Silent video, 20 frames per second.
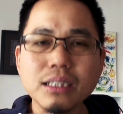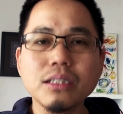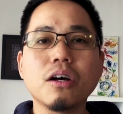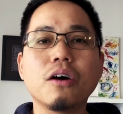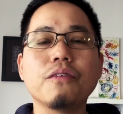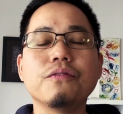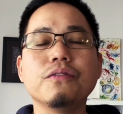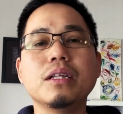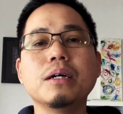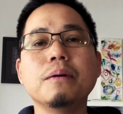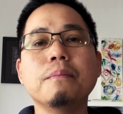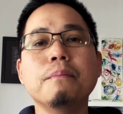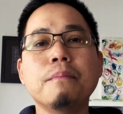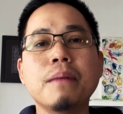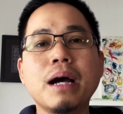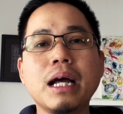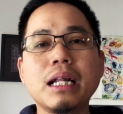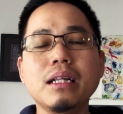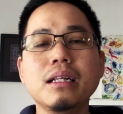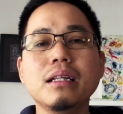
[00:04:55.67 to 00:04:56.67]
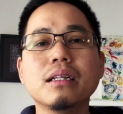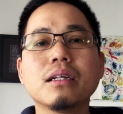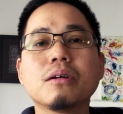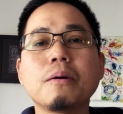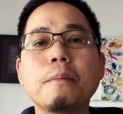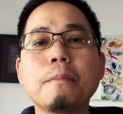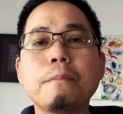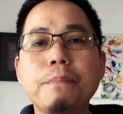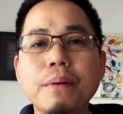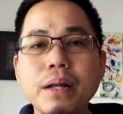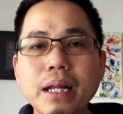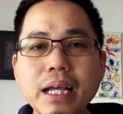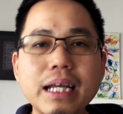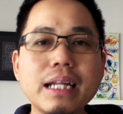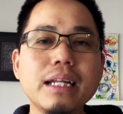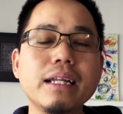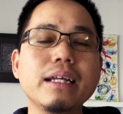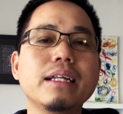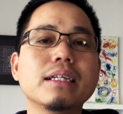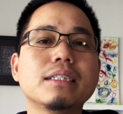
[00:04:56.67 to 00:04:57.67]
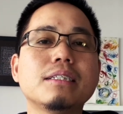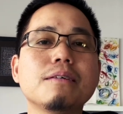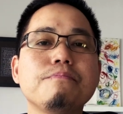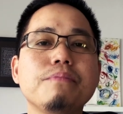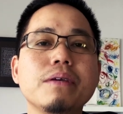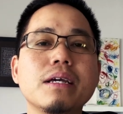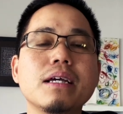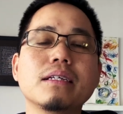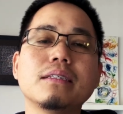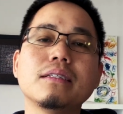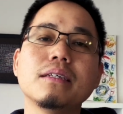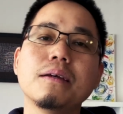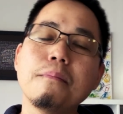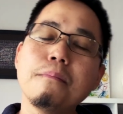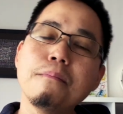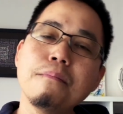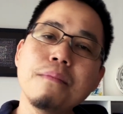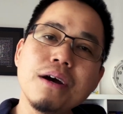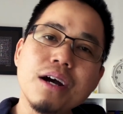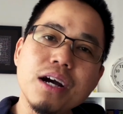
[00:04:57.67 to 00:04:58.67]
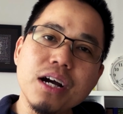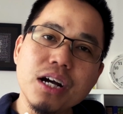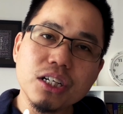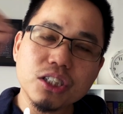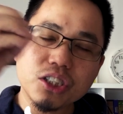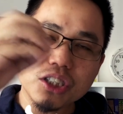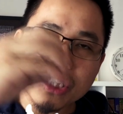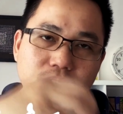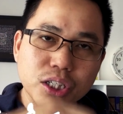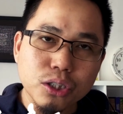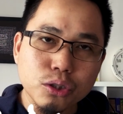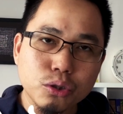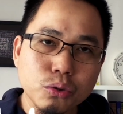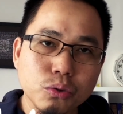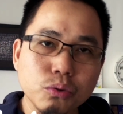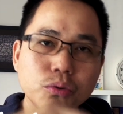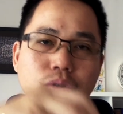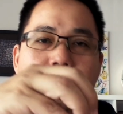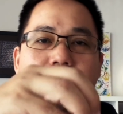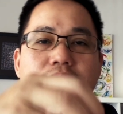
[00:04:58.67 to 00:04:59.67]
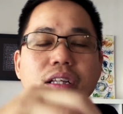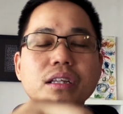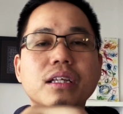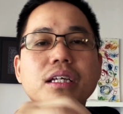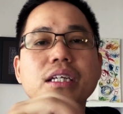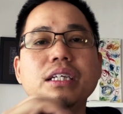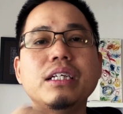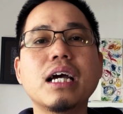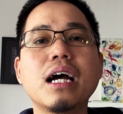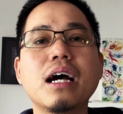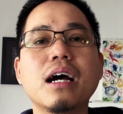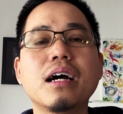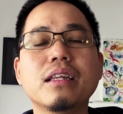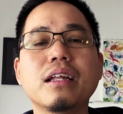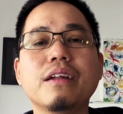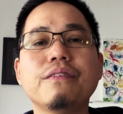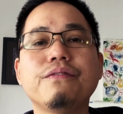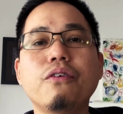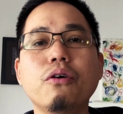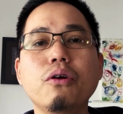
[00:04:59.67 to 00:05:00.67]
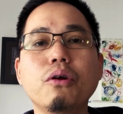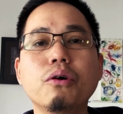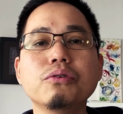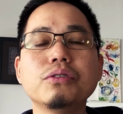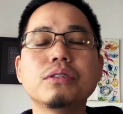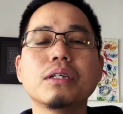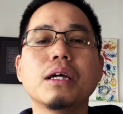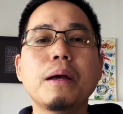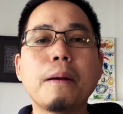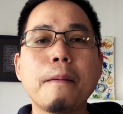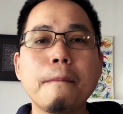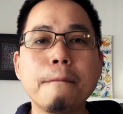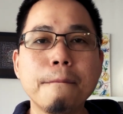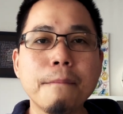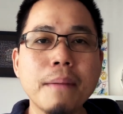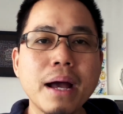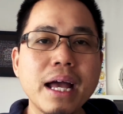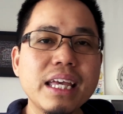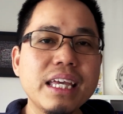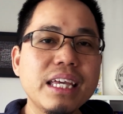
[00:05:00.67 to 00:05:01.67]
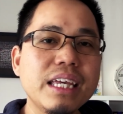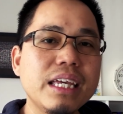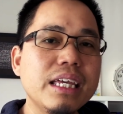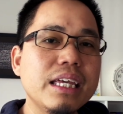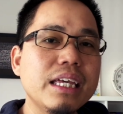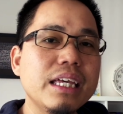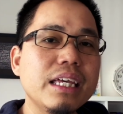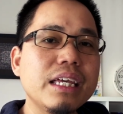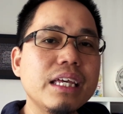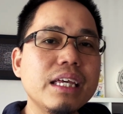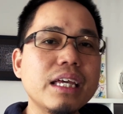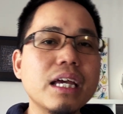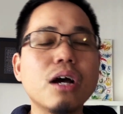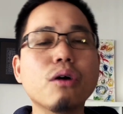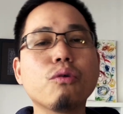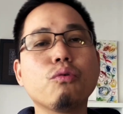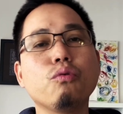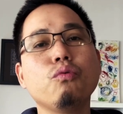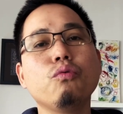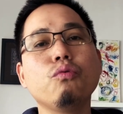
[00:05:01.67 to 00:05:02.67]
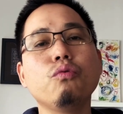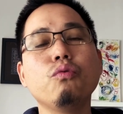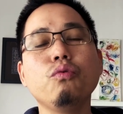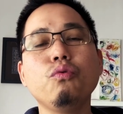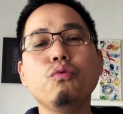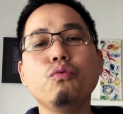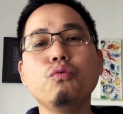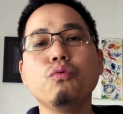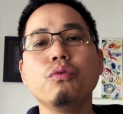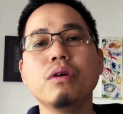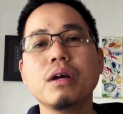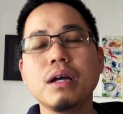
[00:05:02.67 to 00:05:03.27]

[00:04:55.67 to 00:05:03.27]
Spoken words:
noon of the man completely disappears, merge into the ya that follows. Man yaqulu,